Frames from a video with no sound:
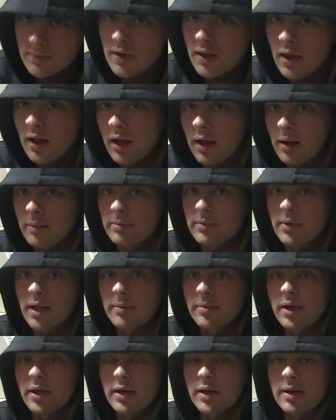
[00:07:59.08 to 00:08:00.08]

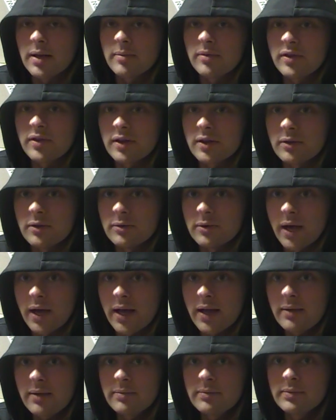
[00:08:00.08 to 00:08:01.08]
I'm not an MCU
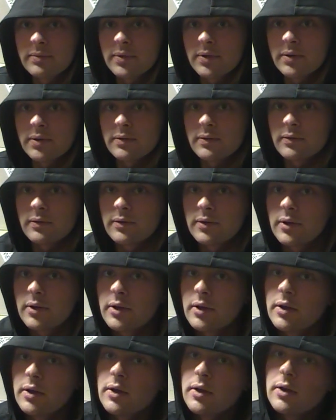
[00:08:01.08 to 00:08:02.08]
guy.
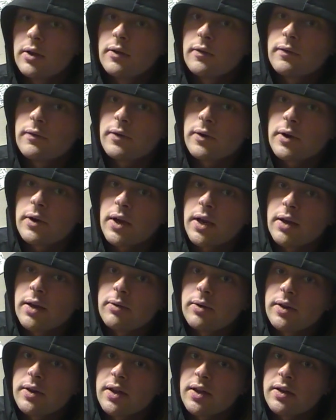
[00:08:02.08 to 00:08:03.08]
For
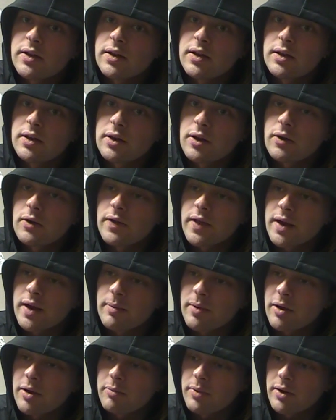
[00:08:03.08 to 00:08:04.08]
anyone that didn't know that
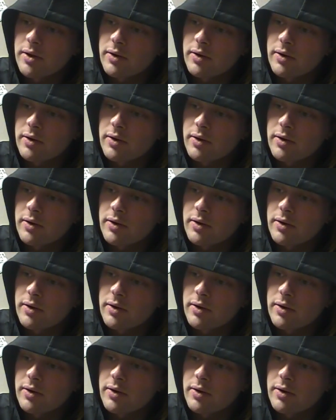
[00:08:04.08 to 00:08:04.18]
about me